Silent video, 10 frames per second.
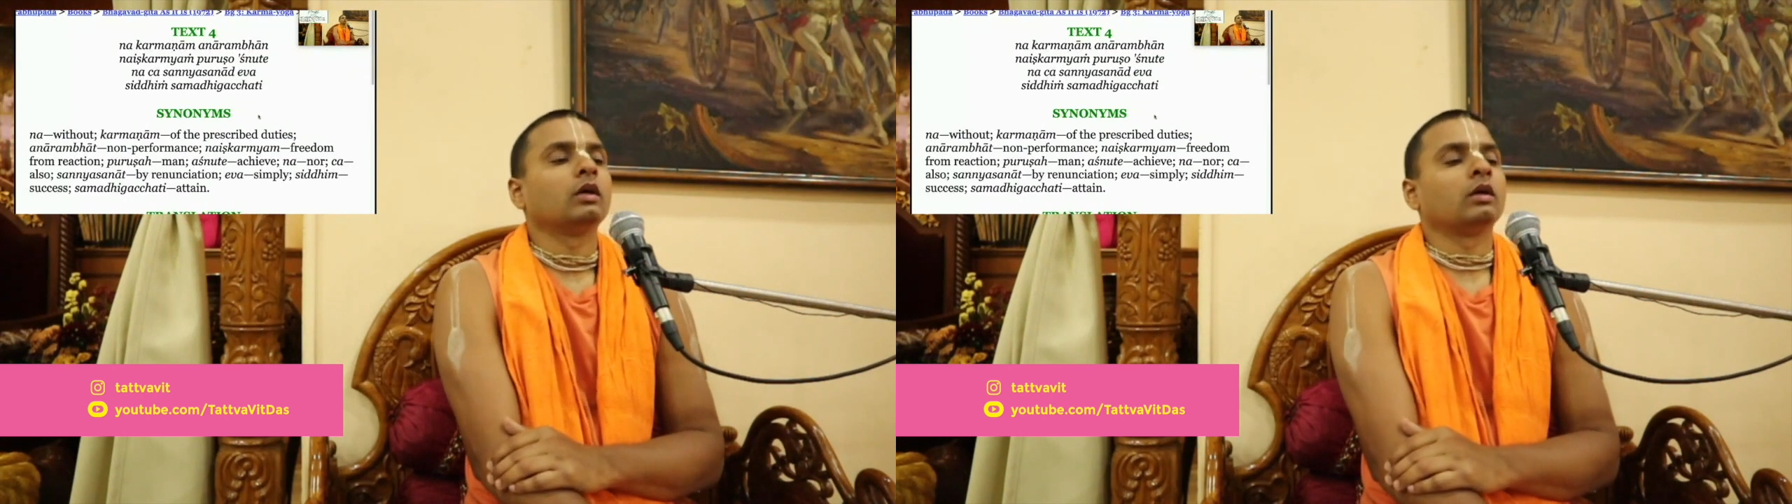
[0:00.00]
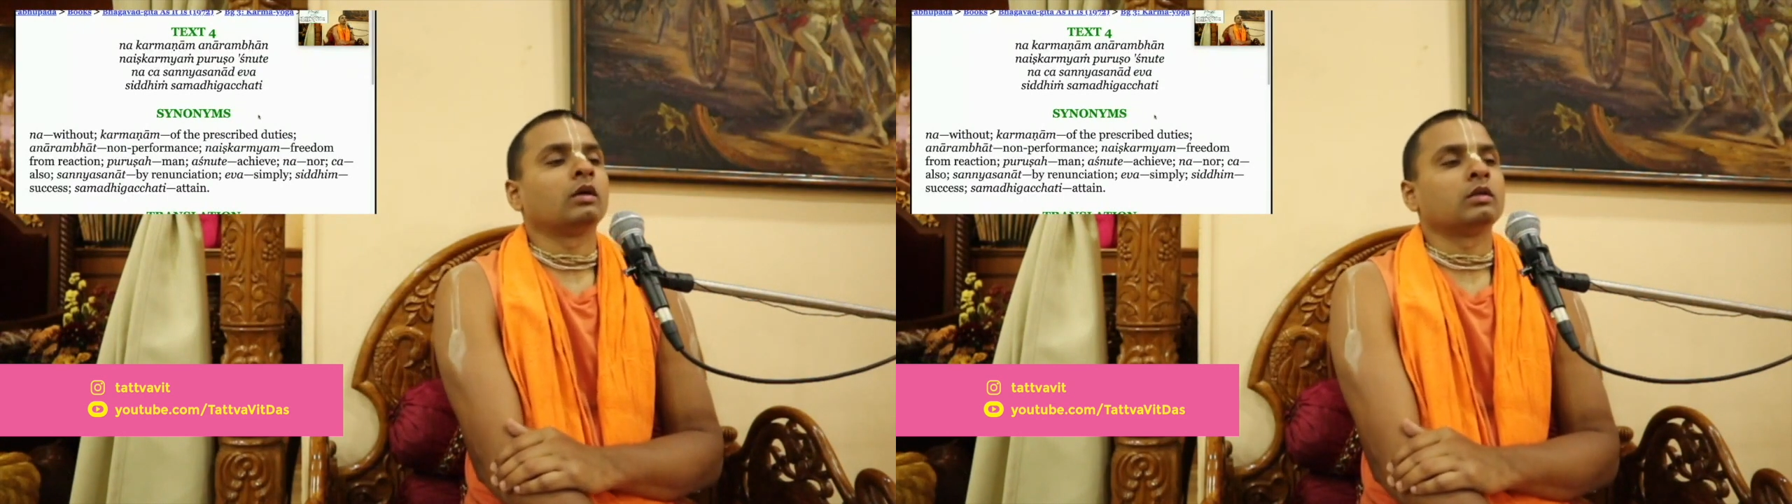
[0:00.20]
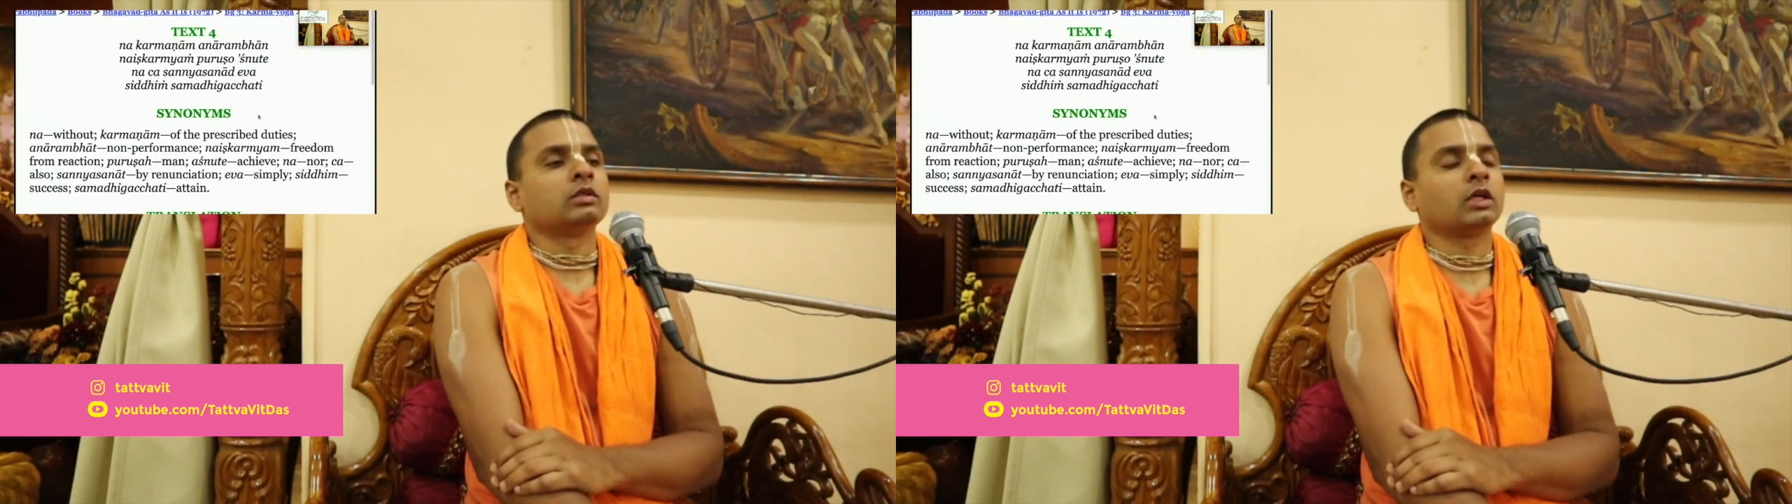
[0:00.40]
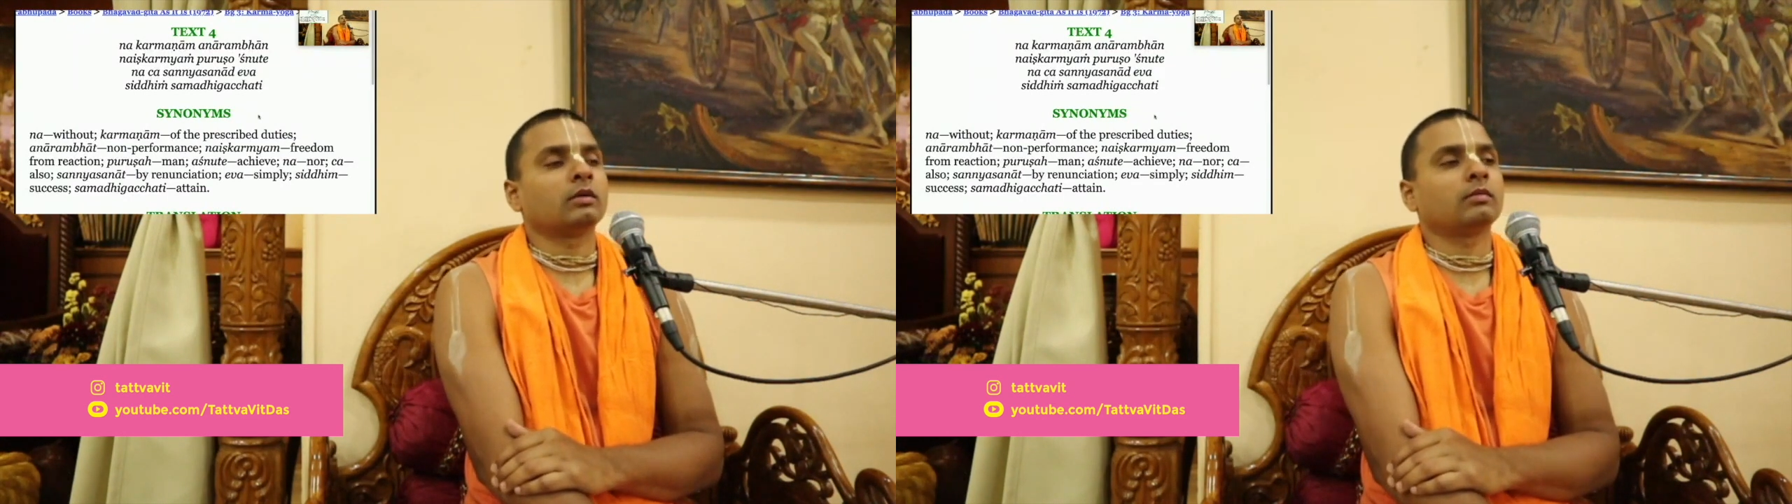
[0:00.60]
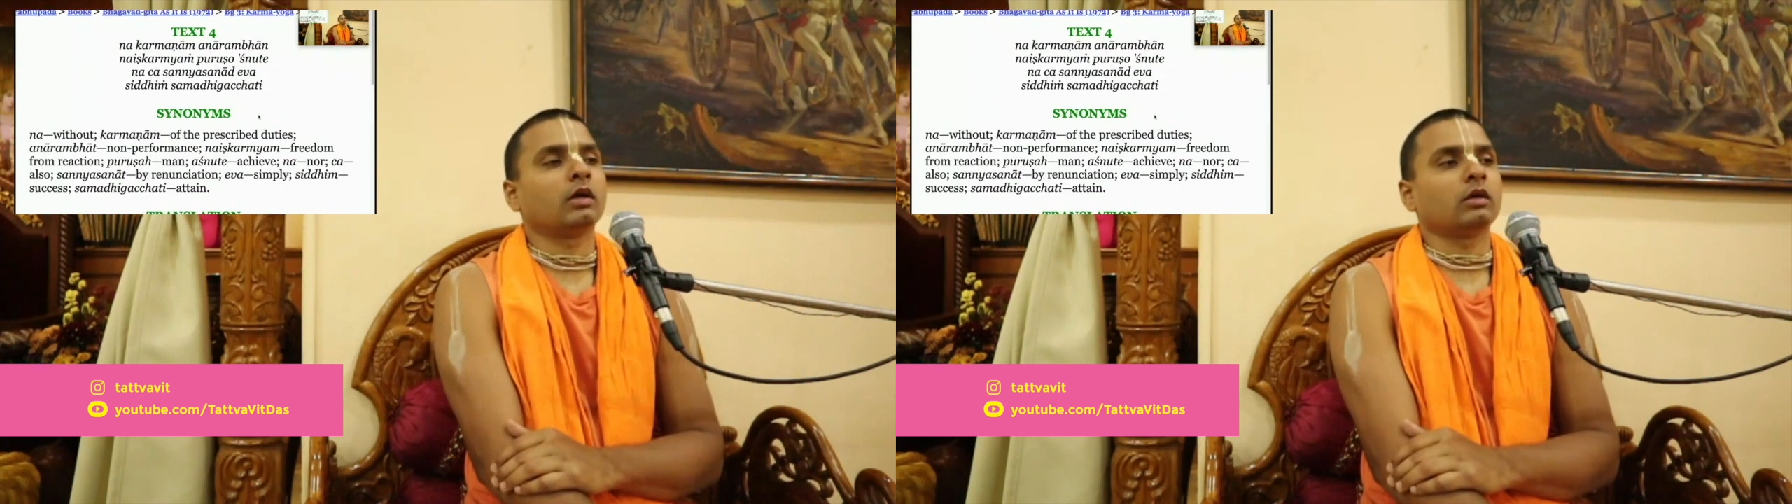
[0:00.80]
Uh,
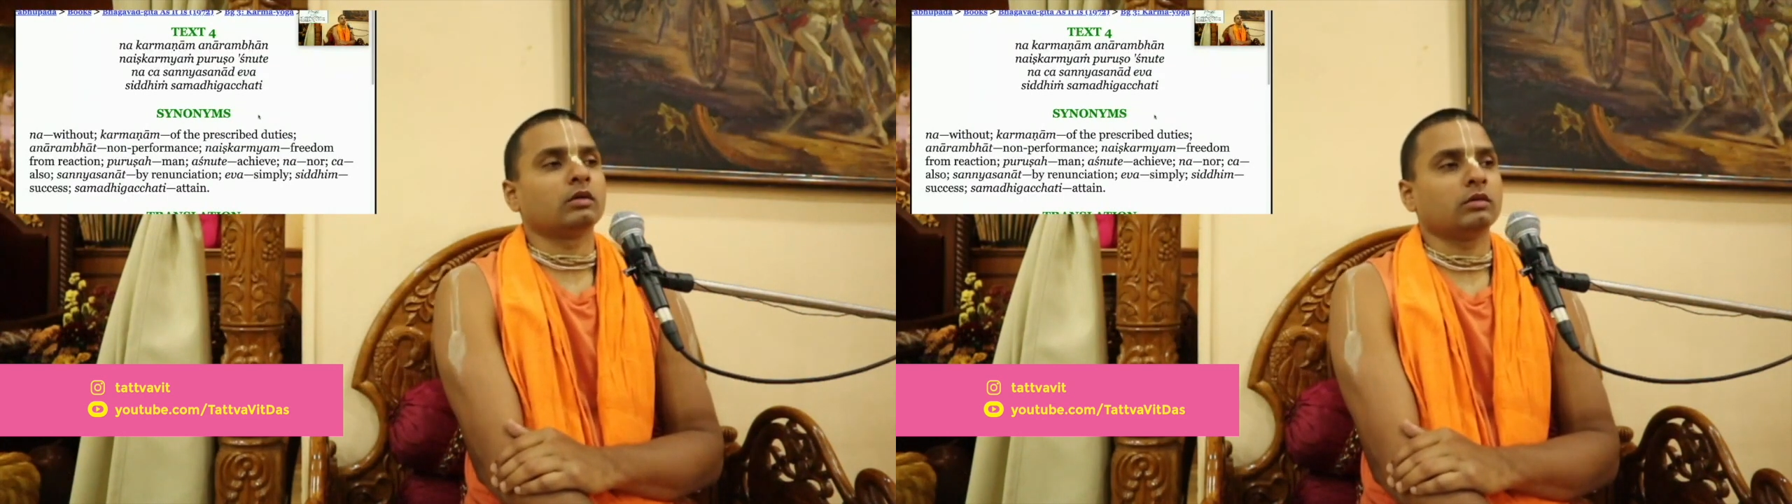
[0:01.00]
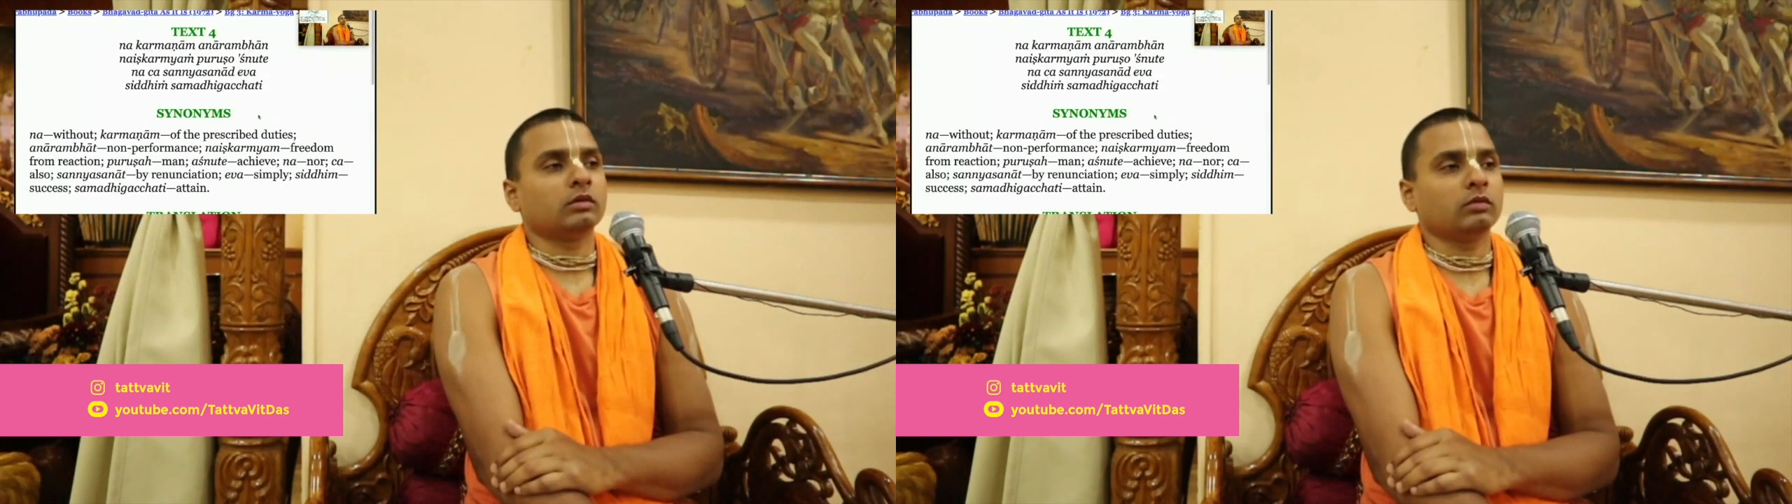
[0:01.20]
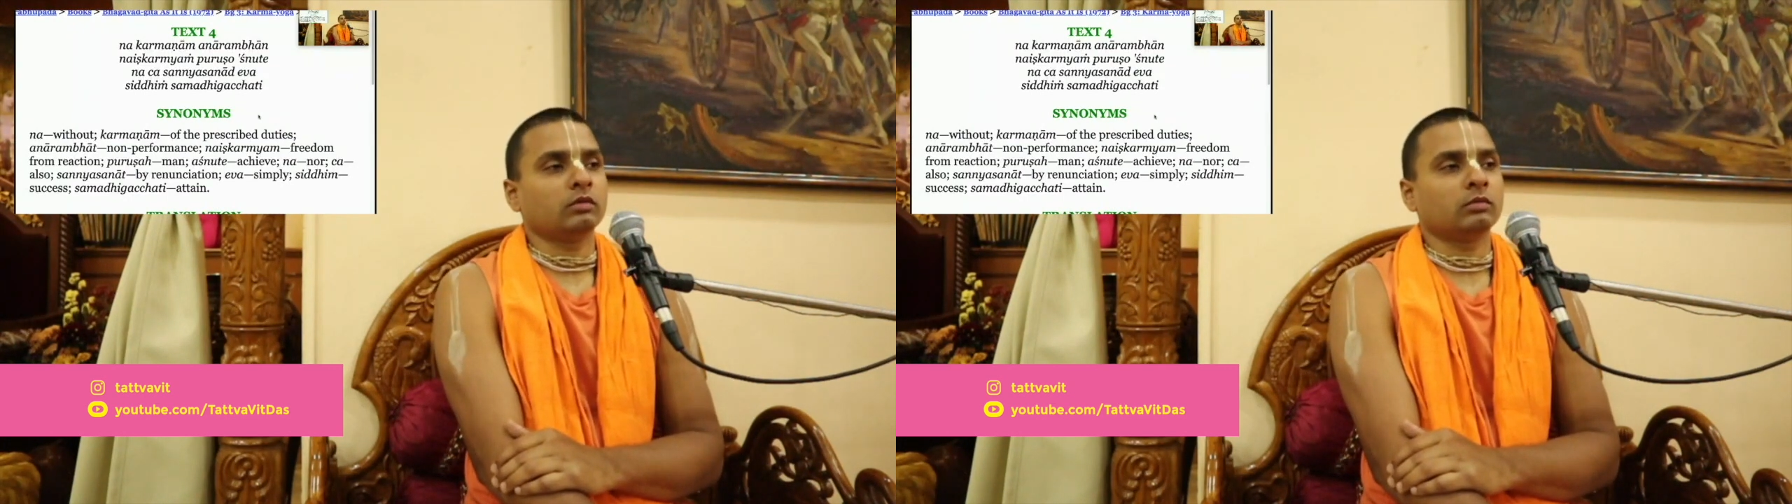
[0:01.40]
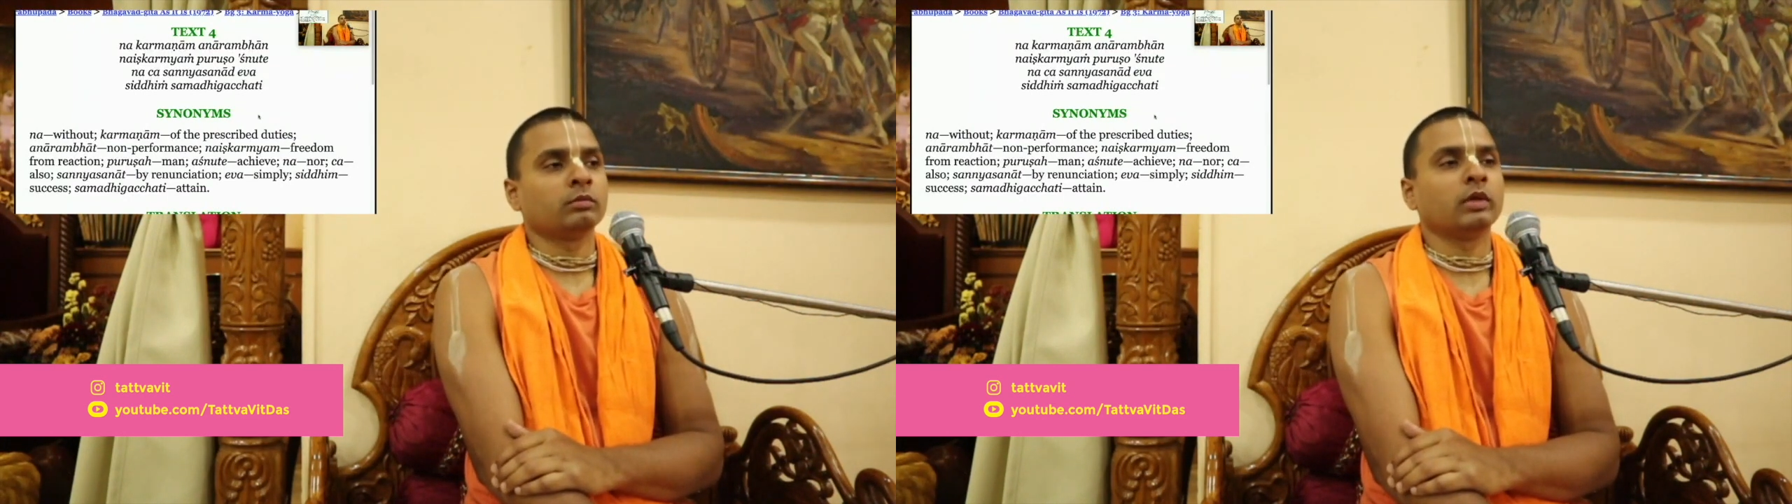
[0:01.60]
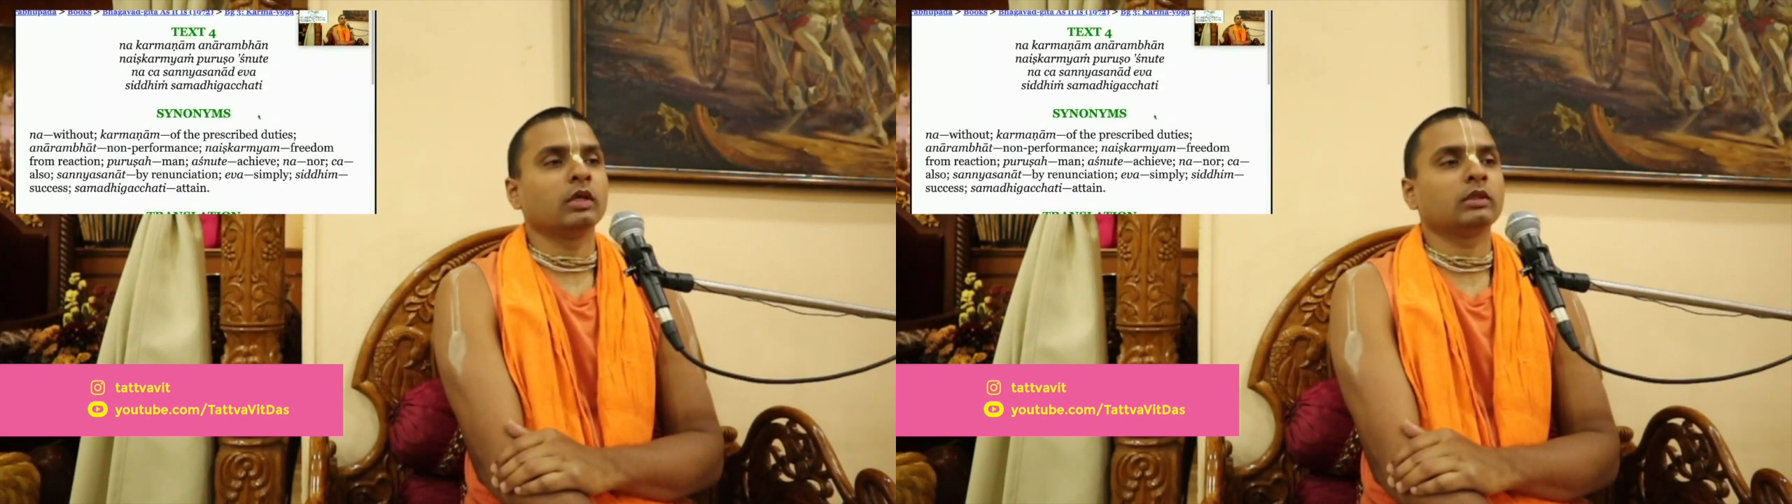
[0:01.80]
janma,
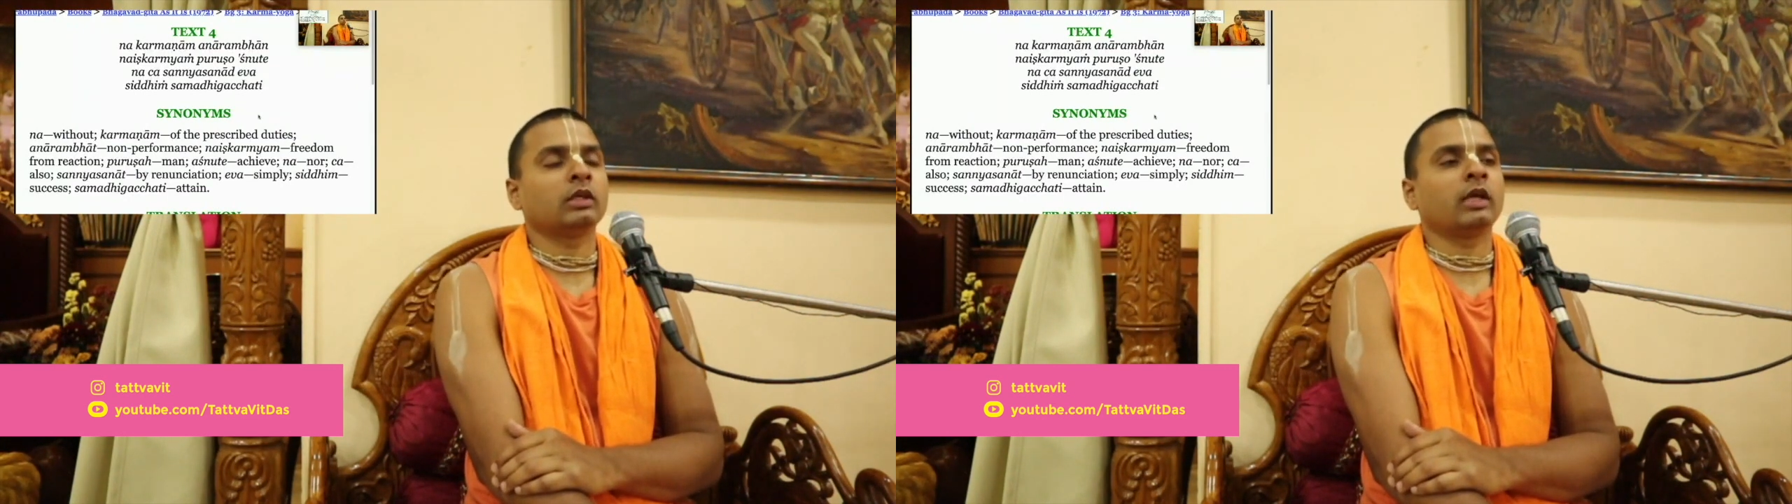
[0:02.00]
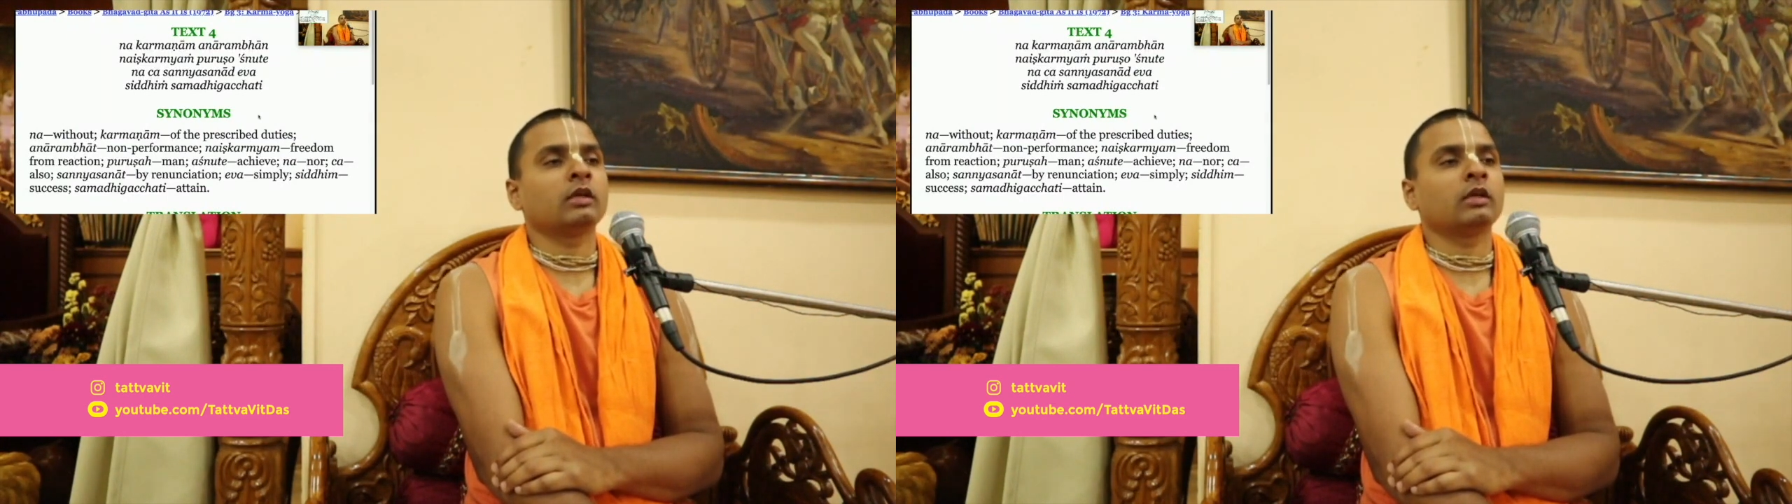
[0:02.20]
birth in an